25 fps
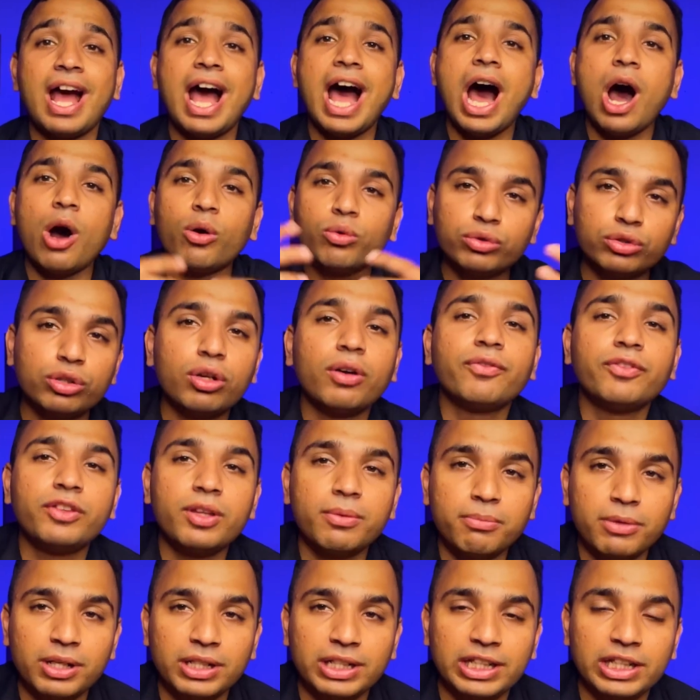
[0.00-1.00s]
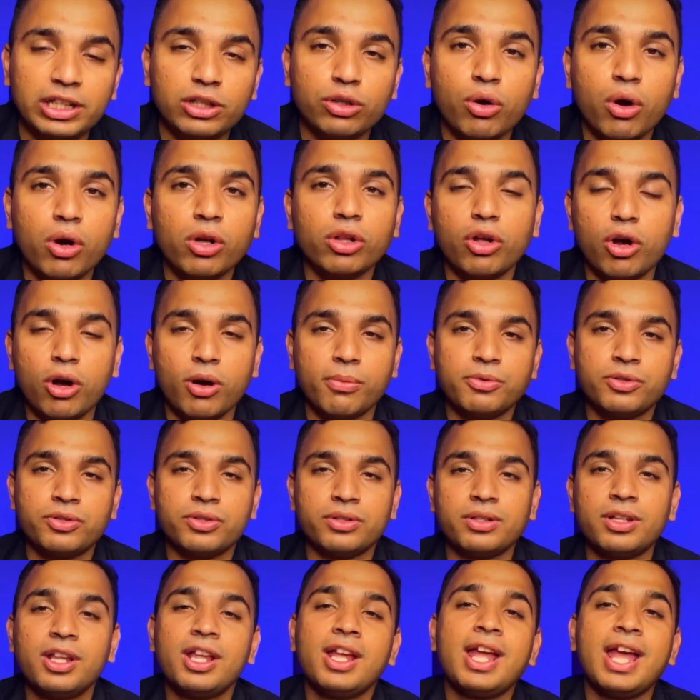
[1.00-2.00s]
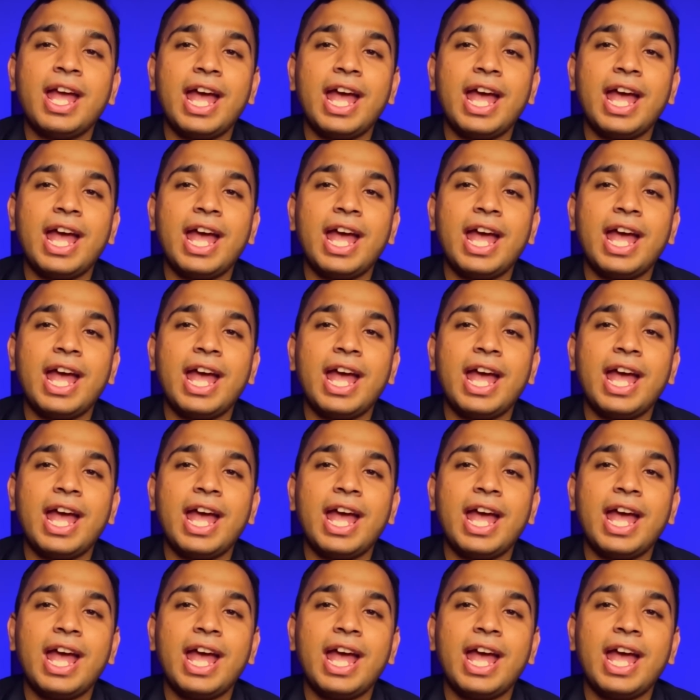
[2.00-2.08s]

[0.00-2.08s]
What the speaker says: out of the money call option